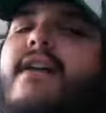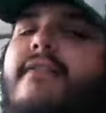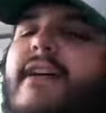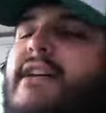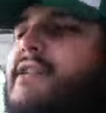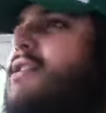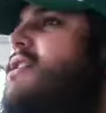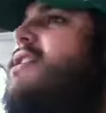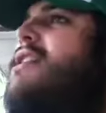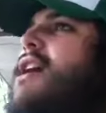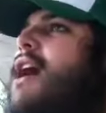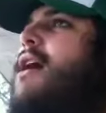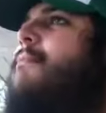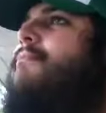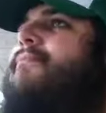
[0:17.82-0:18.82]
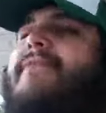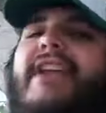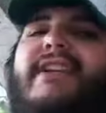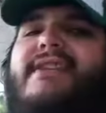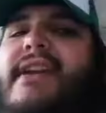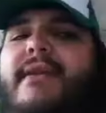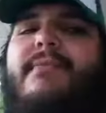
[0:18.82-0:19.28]
Fuck.
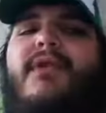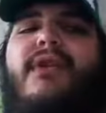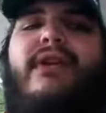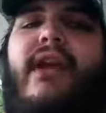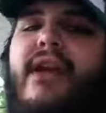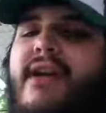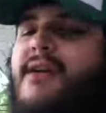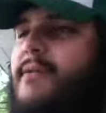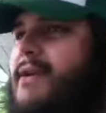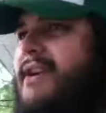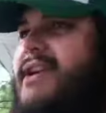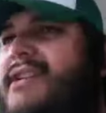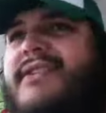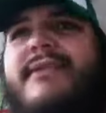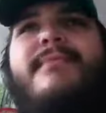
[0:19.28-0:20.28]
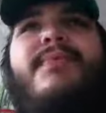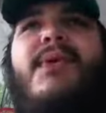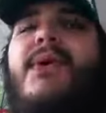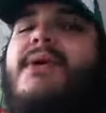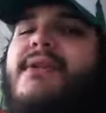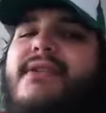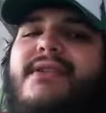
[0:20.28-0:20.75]
That's not important. What is
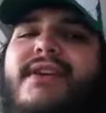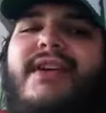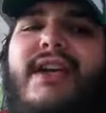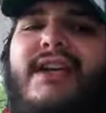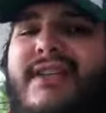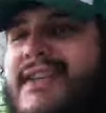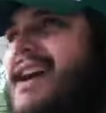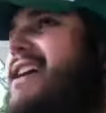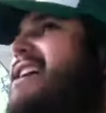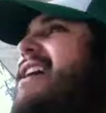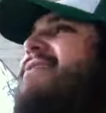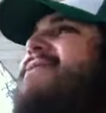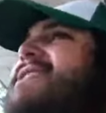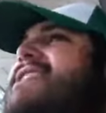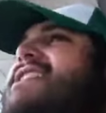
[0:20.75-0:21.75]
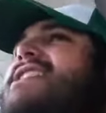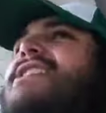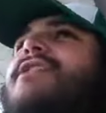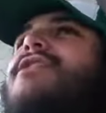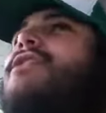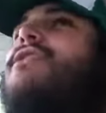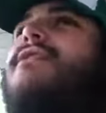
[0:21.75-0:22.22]
important is I have
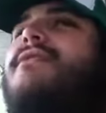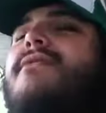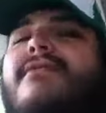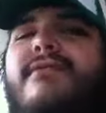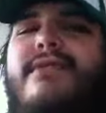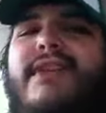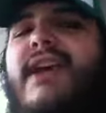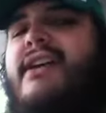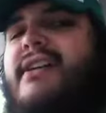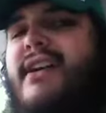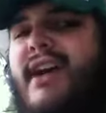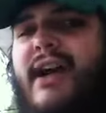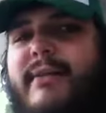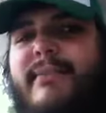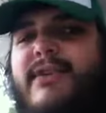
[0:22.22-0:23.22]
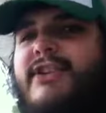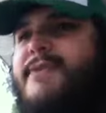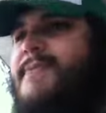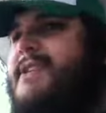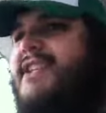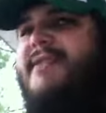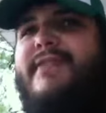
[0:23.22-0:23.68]
news, and more
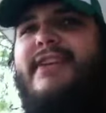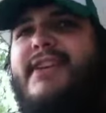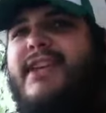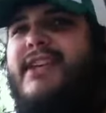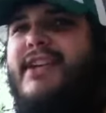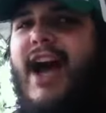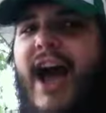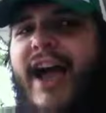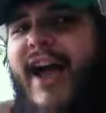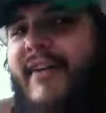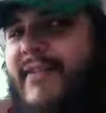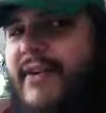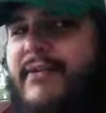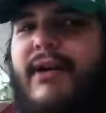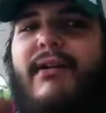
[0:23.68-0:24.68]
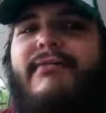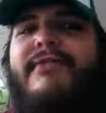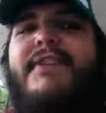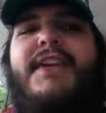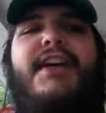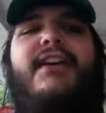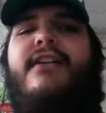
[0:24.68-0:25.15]
specifically, I have a
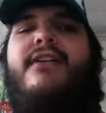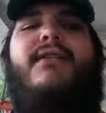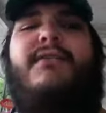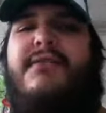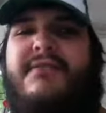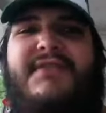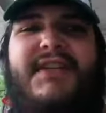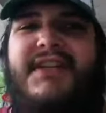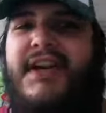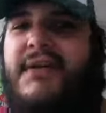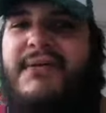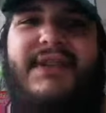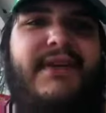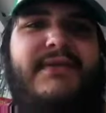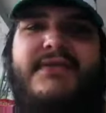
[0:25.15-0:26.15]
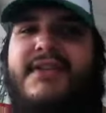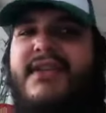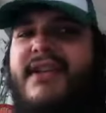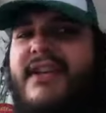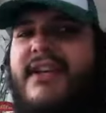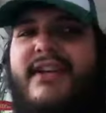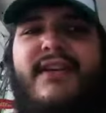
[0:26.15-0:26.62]
review to go with those
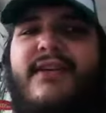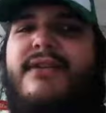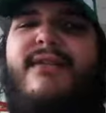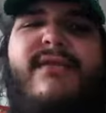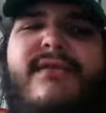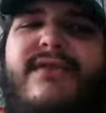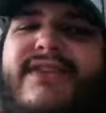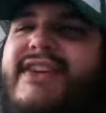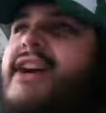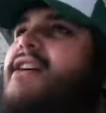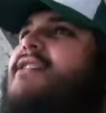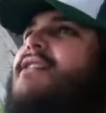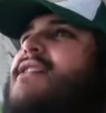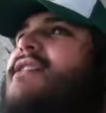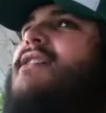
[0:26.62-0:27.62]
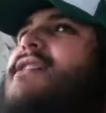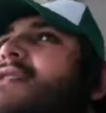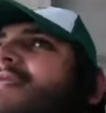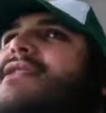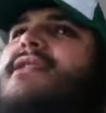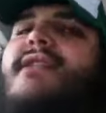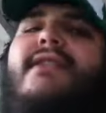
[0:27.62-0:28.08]
news.
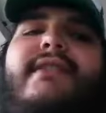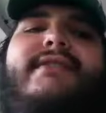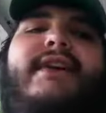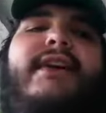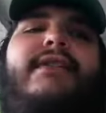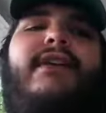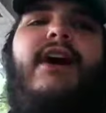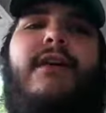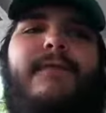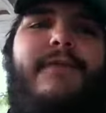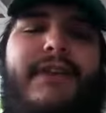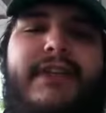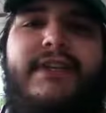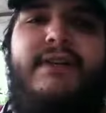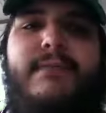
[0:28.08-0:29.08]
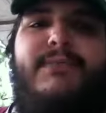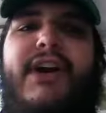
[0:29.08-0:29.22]
So hopefully your